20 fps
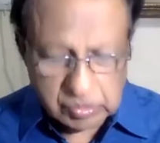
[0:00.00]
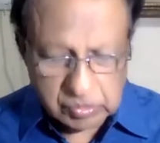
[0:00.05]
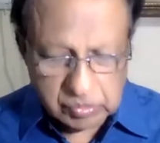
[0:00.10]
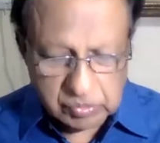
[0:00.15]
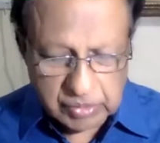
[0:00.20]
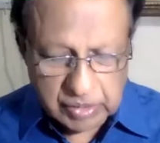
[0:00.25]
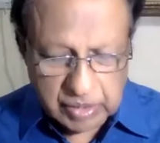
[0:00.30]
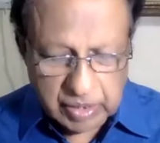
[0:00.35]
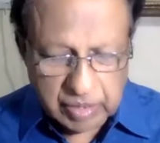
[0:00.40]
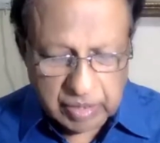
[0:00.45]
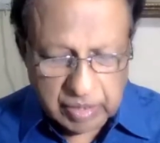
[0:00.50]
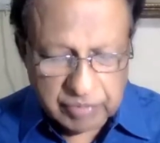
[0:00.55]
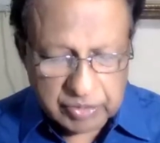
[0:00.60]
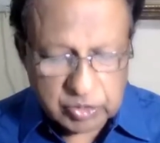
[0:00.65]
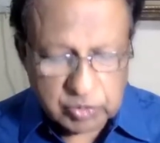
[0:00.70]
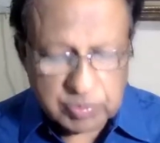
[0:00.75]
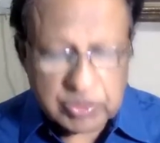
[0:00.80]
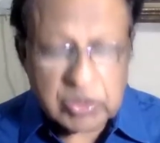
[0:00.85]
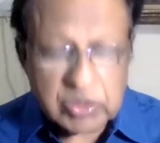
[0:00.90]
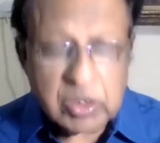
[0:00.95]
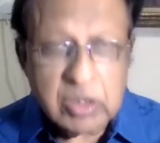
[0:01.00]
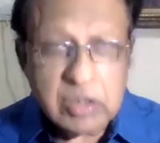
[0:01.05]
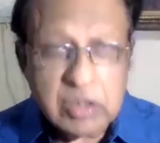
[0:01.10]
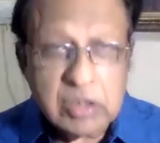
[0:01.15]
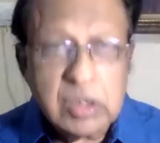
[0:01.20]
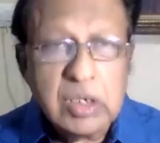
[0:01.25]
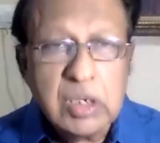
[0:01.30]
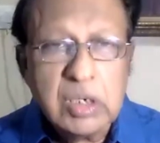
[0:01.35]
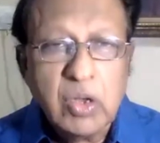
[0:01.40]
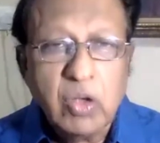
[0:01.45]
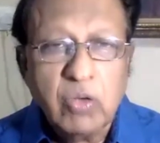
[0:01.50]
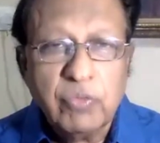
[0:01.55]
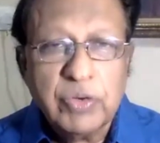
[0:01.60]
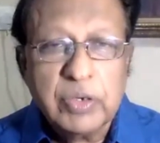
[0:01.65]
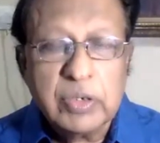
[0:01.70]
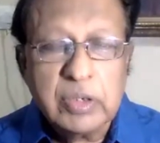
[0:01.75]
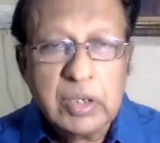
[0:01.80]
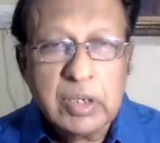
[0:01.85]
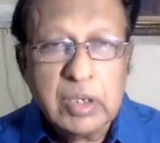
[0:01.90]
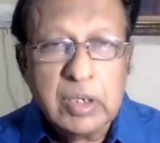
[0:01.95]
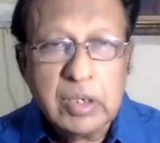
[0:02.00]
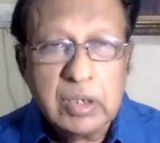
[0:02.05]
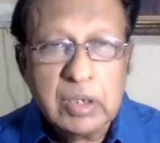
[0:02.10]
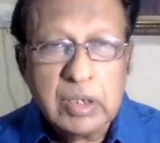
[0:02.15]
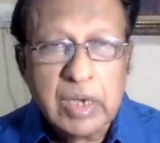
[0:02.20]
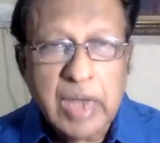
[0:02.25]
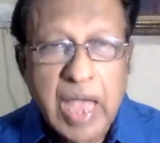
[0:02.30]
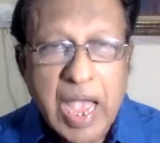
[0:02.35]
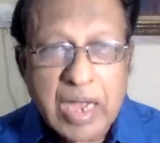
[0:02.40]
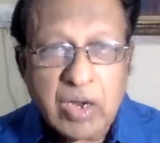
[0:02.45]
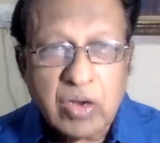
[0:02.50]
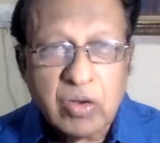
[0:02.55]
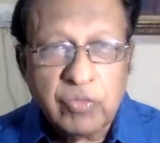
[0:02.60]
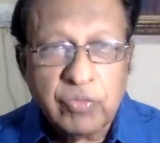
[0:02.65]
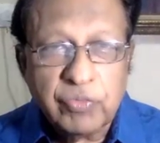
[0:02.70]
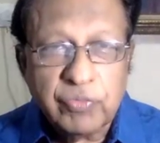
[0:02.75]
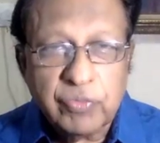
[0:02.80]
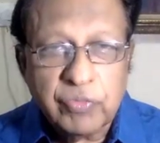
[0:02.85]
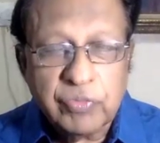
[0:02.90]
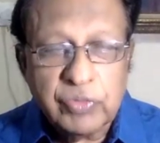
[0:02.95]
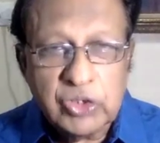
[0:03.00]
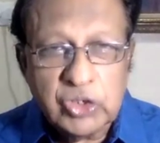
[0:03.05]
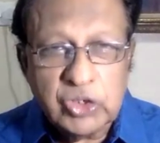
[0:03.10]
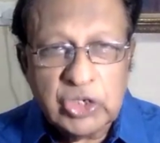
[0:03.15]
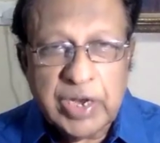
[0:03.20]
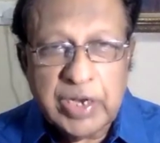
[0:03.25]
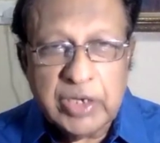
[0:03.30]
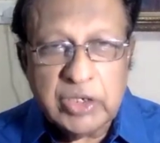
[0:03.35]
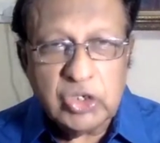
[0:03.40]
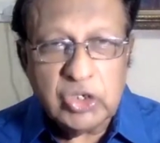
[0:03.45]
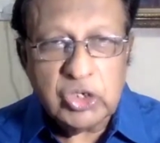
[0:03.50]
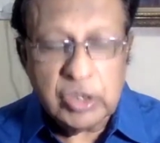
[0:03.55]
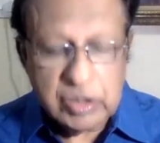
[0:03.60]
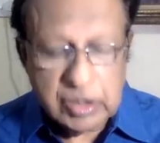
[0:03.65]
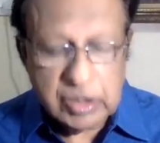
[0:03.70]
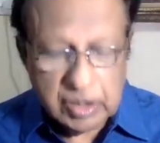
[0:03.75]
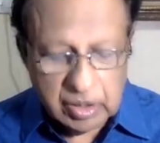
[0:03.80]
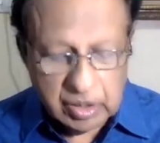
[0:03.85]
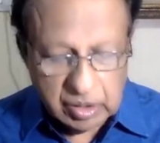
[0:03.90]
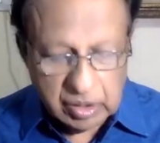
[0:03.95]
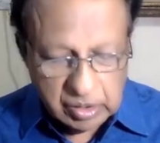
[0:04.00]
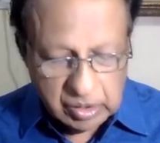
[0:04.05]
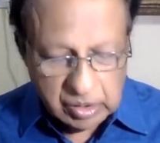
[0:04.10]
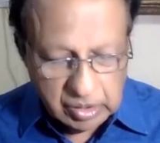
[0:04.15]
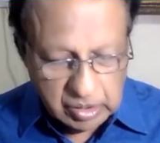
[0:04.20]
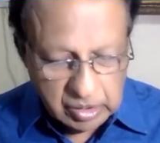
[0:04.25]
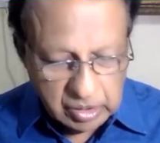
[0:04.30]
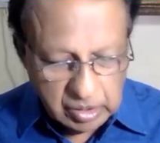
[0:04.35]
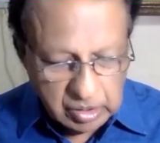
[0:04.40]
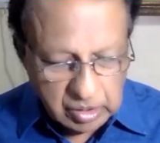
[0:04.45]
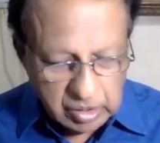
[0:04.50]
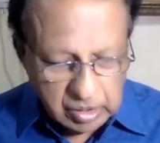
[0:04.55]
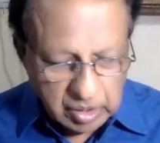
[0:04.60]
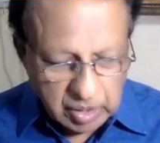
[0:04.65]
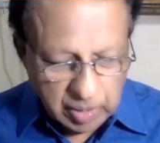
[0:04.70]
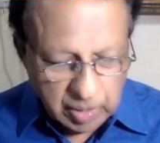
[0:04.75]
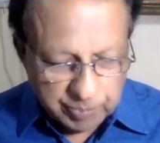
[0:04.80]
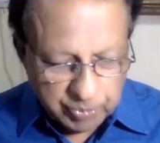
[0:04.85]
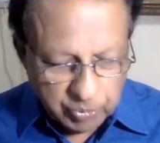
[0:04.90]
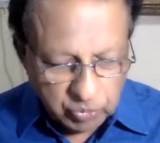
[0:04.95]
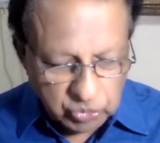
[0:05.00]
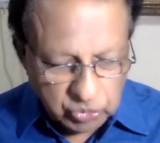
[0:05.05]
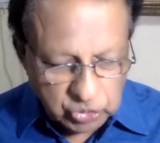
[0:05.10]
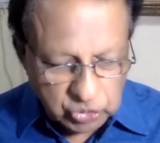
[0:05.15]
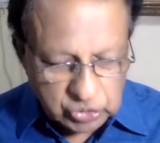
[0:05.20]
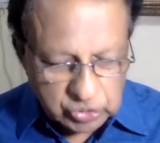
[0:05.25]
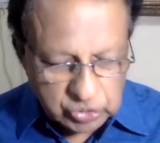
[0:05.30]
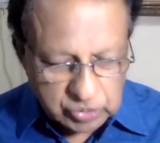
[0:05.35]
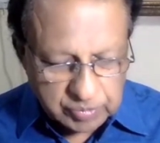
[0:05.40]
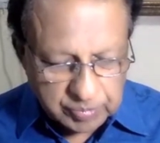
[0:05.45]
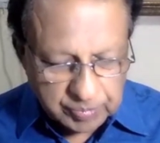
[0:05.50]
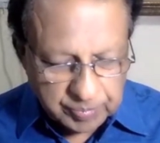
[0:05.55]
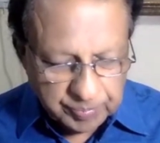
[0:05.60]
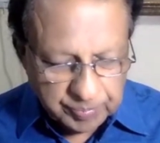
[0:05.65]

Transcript: We have expressed concern over the lack of change in the approach.